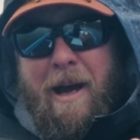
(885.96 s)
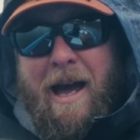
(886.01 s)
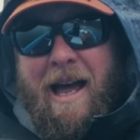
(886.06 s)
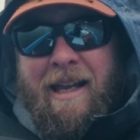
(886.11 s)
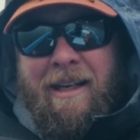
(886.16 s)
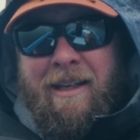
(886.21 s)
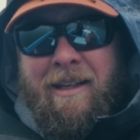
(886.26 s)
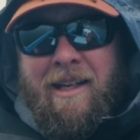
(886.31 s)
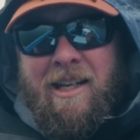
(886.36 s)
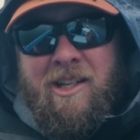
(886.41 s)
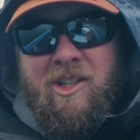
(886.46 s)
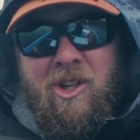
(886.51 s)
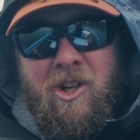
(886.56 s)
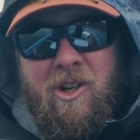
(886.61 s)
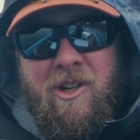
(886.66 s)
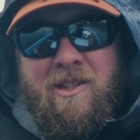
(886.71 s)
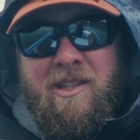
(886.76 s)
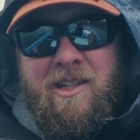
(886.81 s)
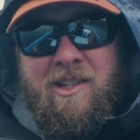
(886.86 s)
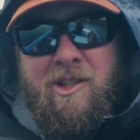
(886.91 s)
back, it
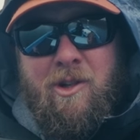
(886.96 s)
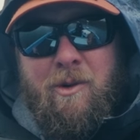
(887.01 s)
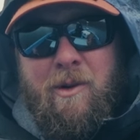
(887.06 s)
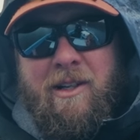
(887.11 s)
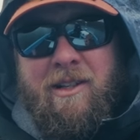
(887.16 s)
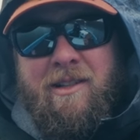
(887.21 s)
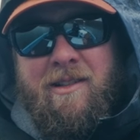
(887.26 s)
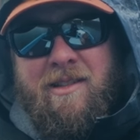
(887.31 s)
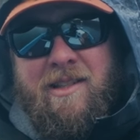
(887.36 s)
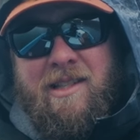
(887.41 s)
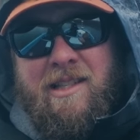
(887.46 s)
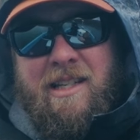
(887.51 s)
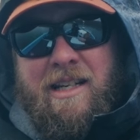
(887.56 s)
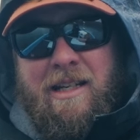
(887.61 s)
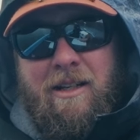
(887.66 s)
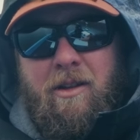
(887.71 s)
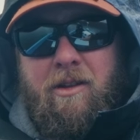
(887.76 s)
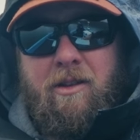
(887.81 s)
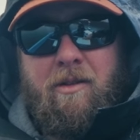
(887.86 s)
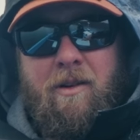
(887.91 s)
turns into a
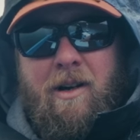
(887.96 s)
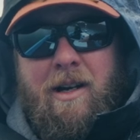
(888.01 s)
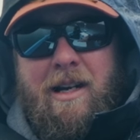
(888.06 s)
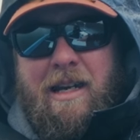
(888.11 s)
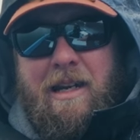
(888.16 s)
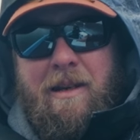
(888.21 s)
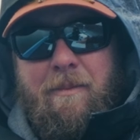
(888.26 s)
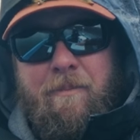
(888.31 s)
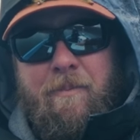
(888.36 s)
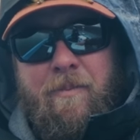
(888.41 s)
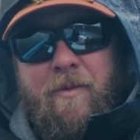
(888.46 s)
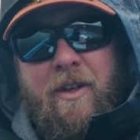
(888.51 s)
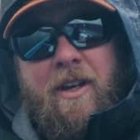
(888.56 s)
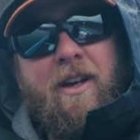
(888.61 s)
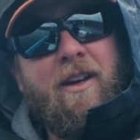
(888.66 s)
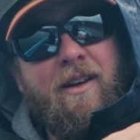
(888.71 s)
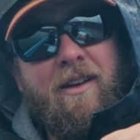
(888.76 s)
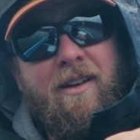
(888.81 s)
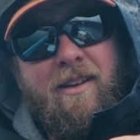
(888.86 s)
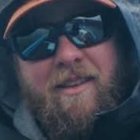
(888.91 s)
Sink 3.
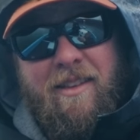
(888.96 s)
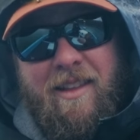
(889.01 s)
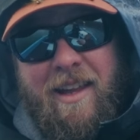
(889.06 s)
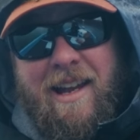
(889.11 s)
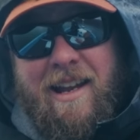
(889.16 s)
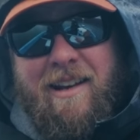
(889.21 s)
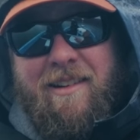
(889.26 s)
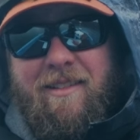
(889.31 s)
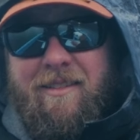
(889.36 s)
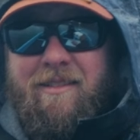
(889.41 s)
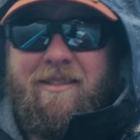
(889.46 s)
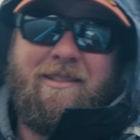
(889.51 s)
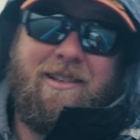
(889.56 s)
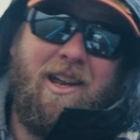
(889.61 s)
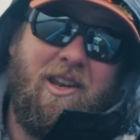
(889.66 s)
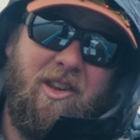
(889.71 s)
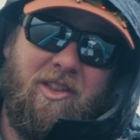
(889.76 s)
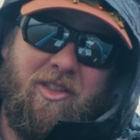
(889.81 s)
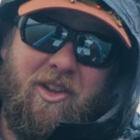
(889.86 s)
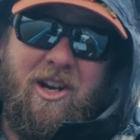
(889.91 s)
Then,
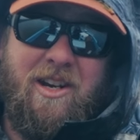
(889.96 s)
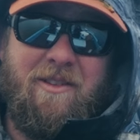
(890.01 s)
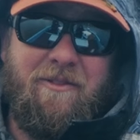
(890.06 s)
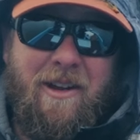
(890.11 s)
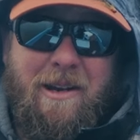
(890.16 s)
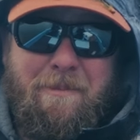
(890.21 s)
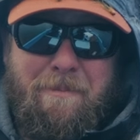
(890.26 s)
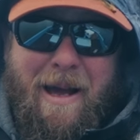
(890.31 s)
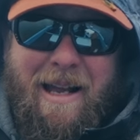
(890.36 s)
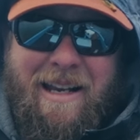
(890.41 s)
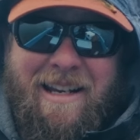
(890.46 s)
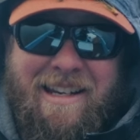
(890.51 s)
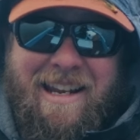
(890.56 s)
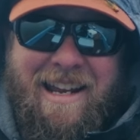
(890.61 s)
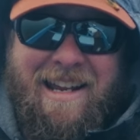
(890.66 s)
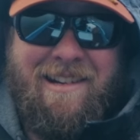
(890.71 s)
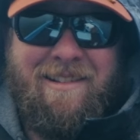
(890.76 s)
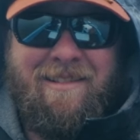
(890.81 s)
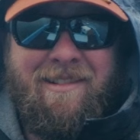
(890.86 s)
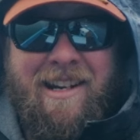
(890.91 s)
another 30 feet back
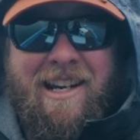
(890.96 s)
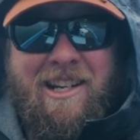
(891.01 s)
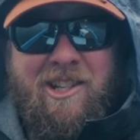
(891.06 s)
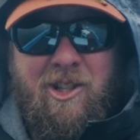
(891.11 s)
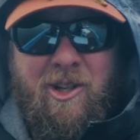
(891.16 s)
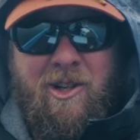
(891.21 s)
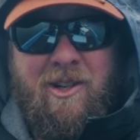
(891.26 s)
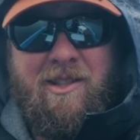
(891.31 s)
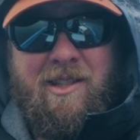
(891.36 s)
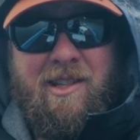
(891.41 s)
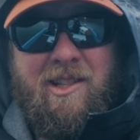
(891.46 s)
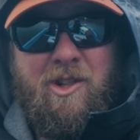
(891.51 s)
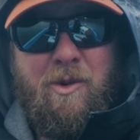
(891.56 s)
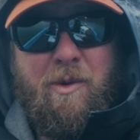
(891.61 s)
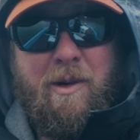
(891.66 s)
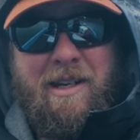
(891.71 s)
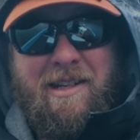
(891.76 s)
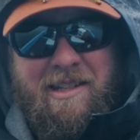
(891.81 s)
again, it turns into an